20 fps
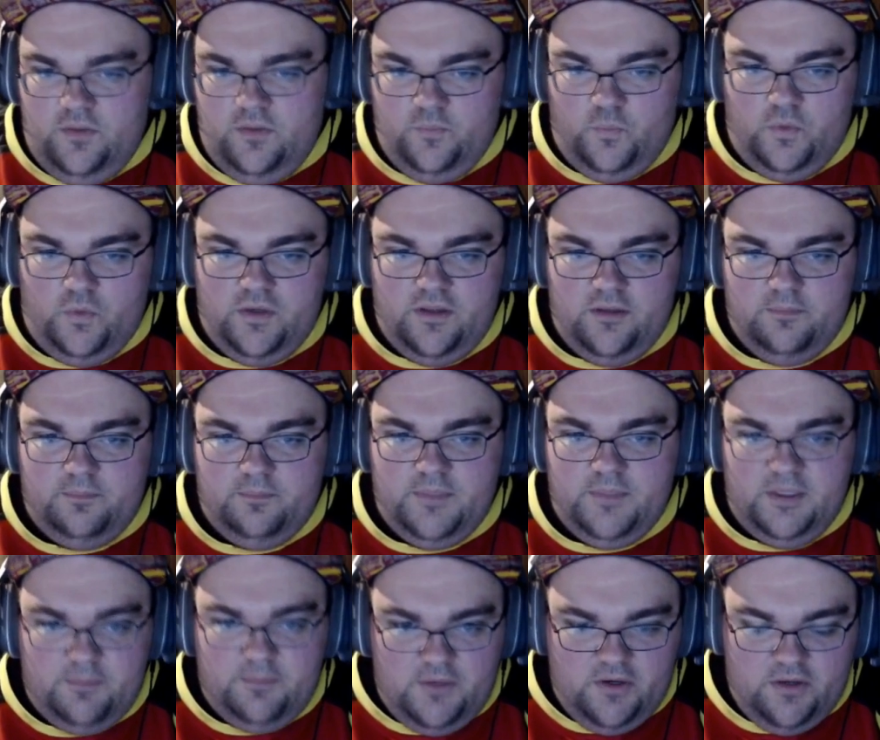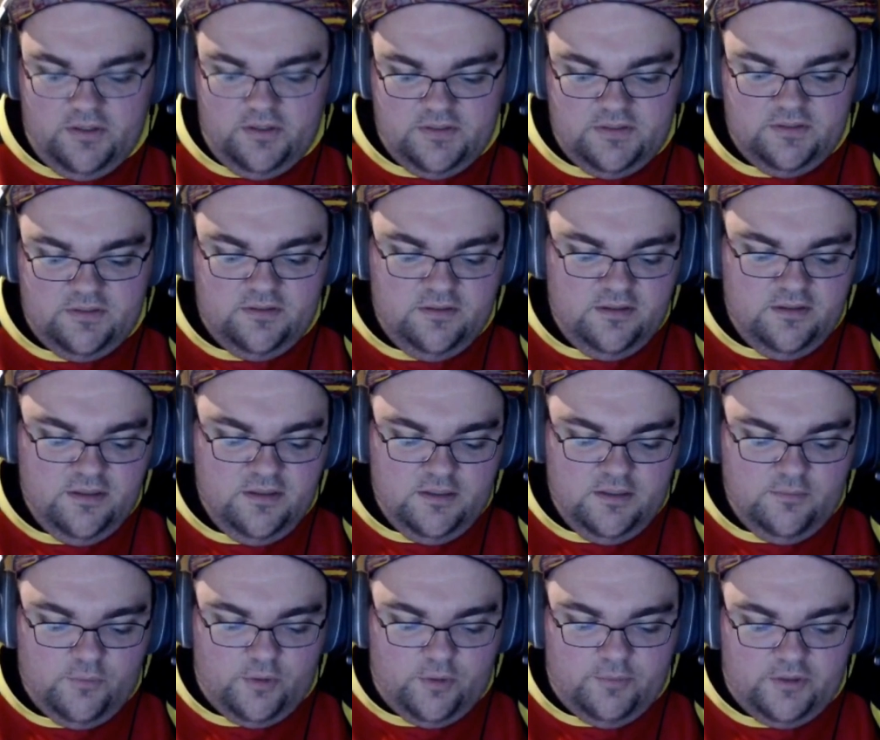one of the big mirrors
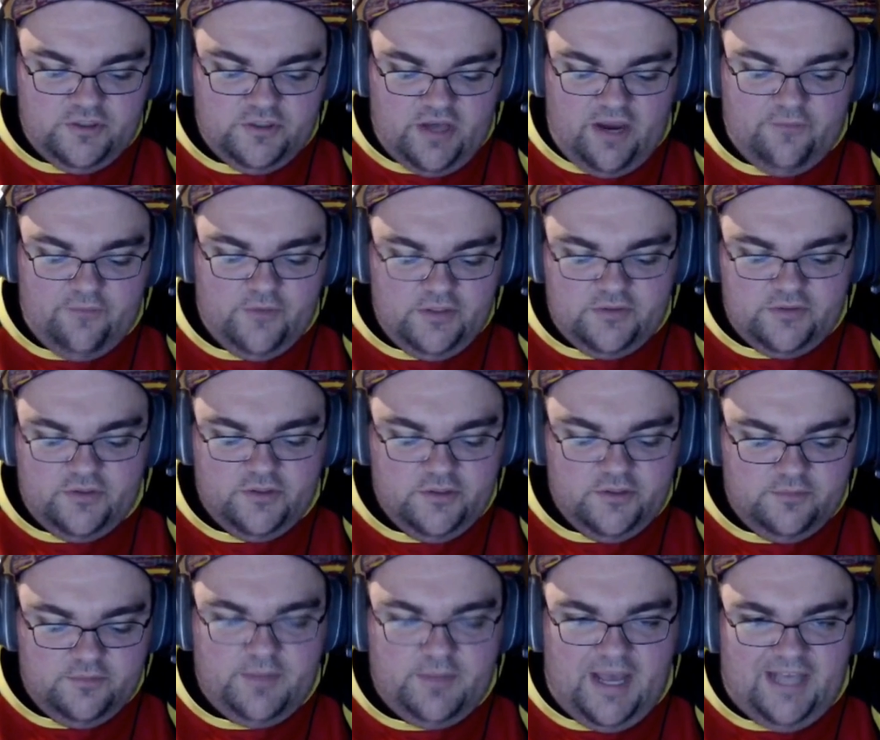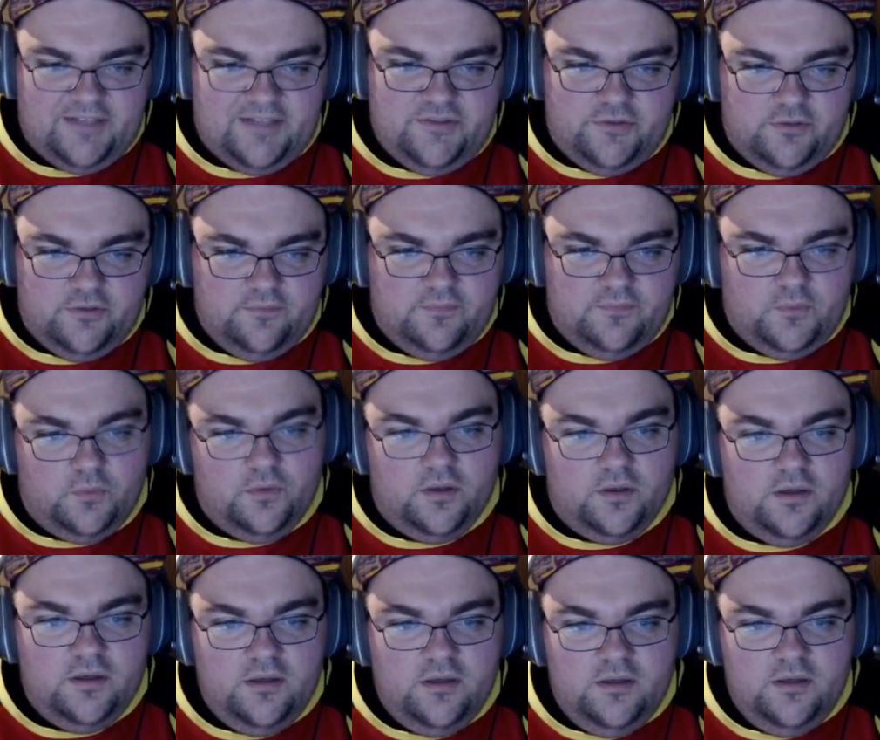pretty much every turn past turn 4,
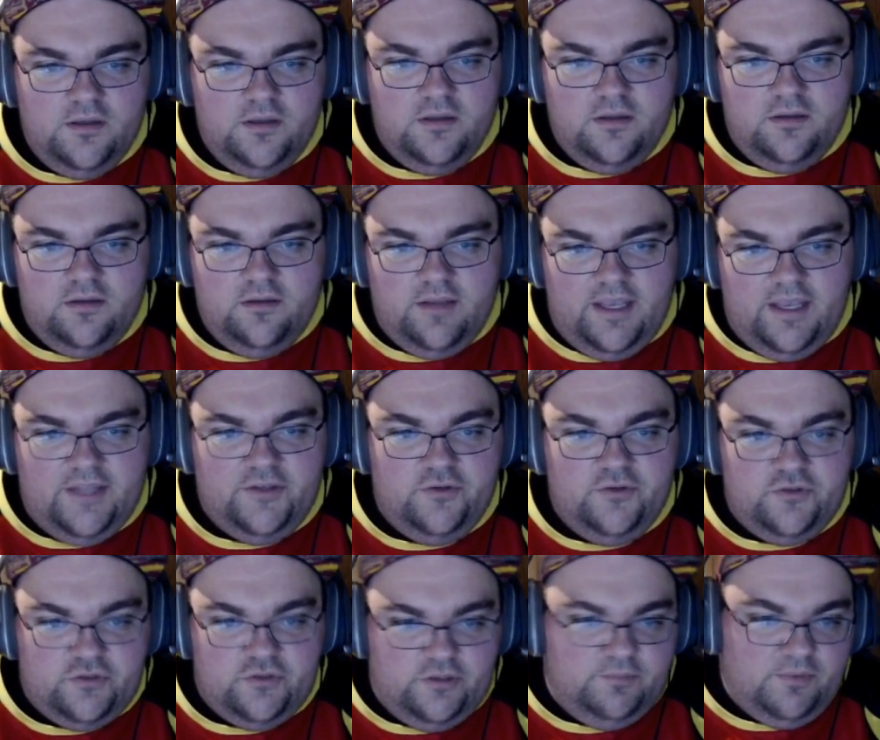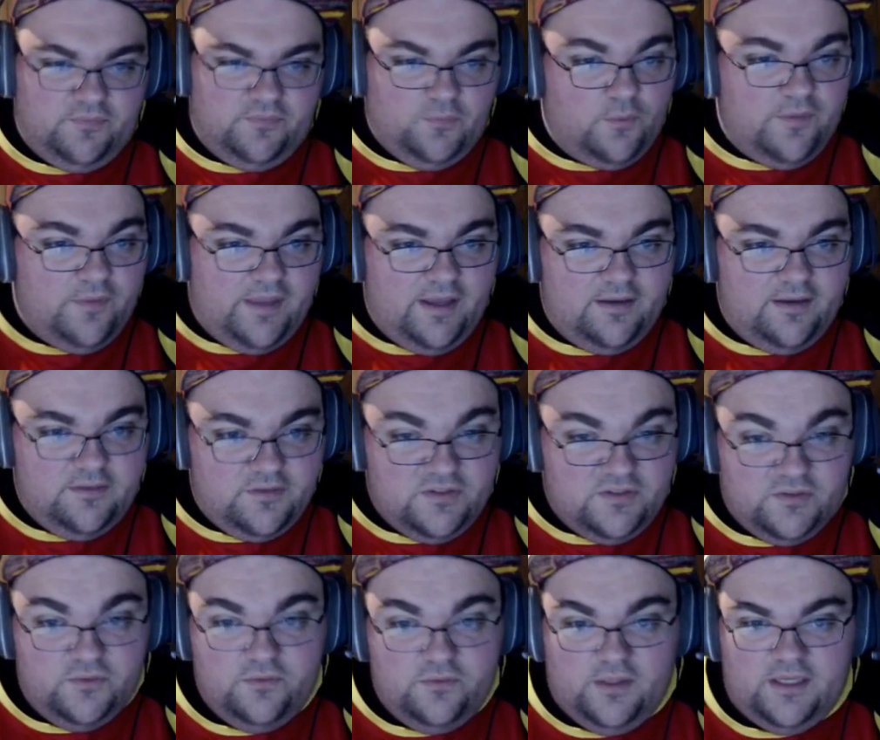and usually before that
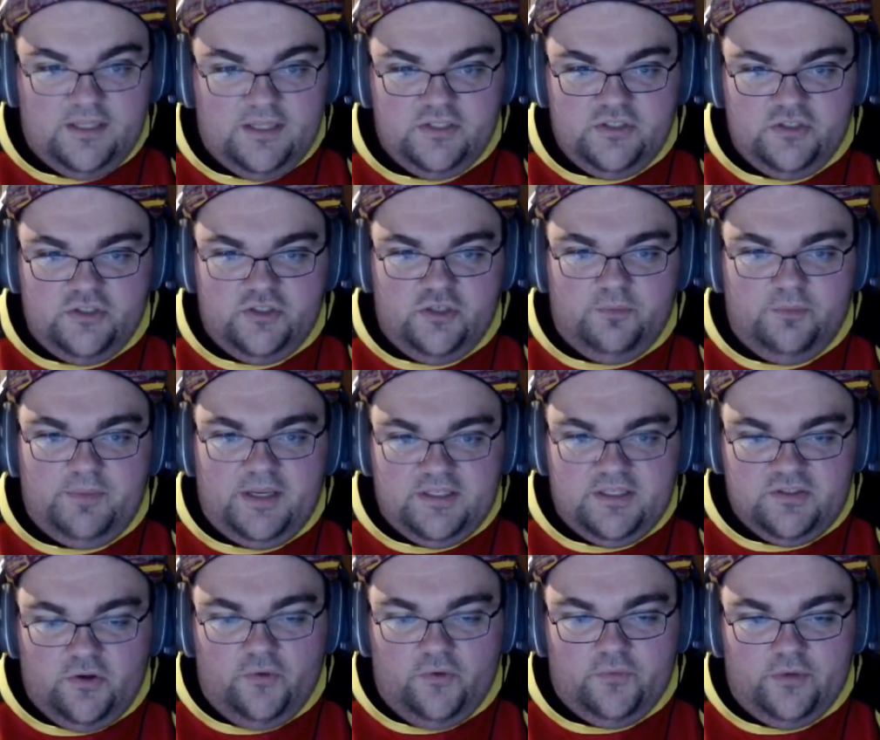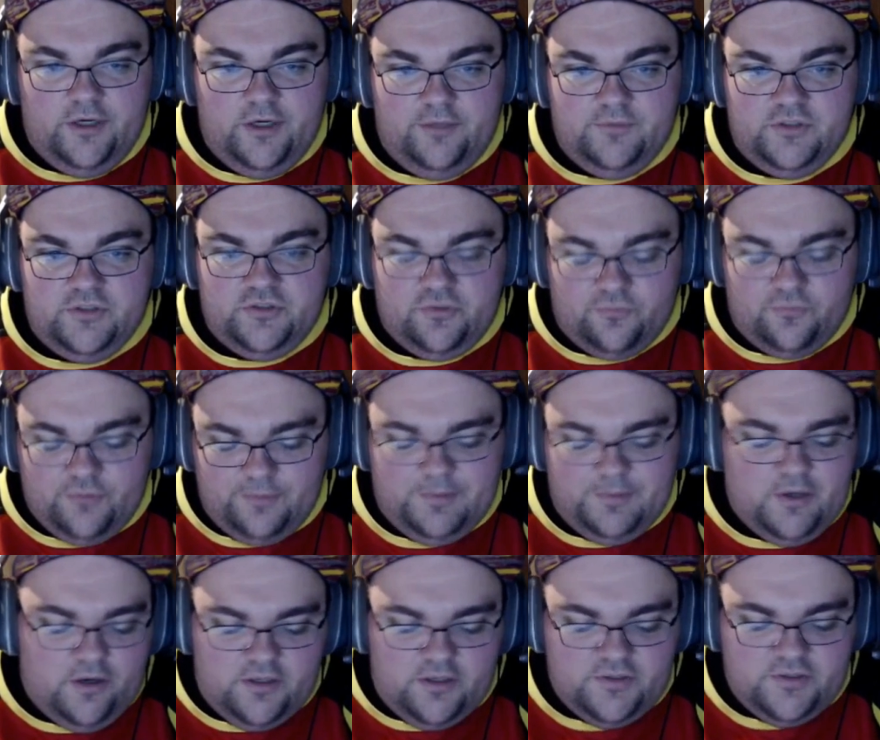too. It's just your best overwhelm just to rip
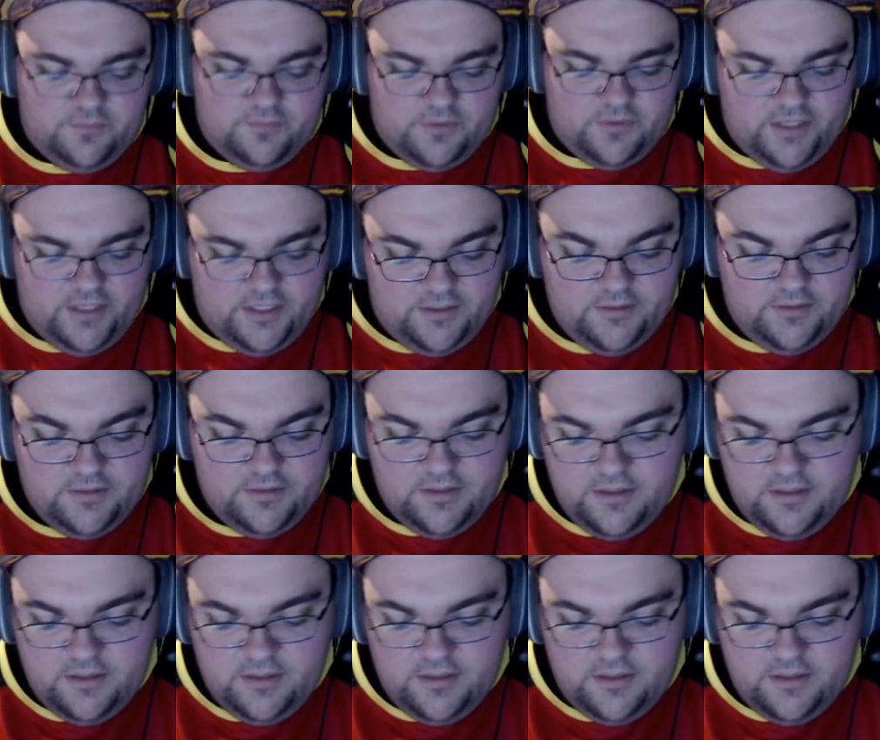cards from their hand.